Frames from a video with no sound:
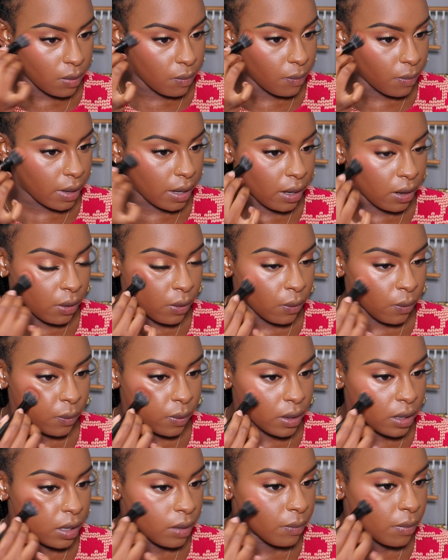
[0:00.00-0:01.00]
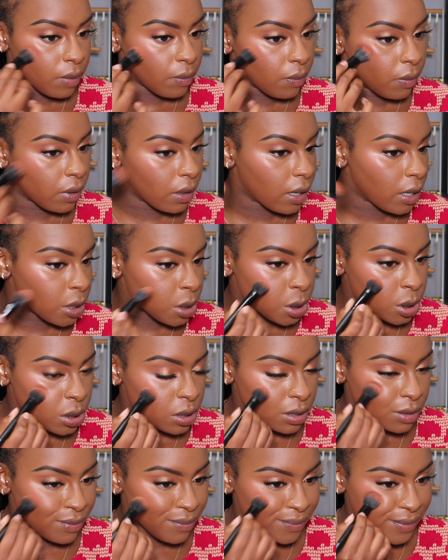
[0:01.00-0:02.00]
my cream
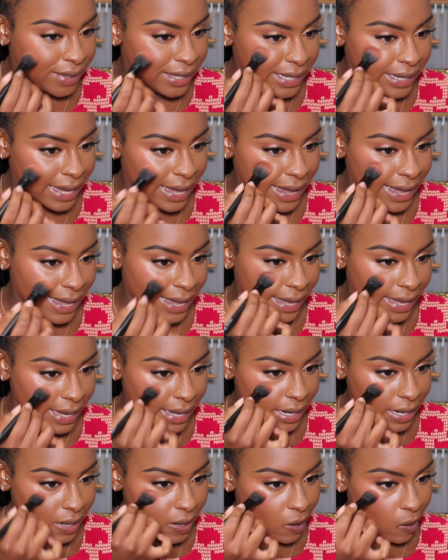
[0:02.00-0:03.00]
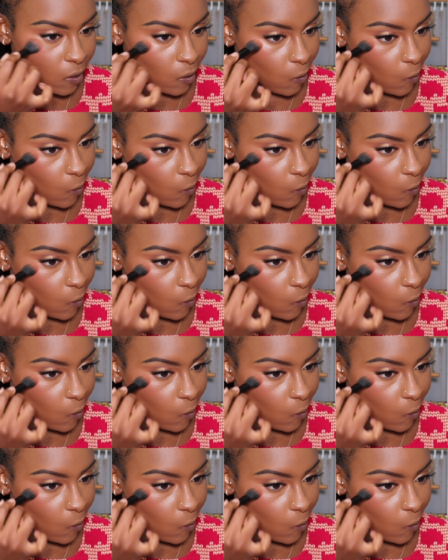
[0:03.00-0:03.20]
blush to be in,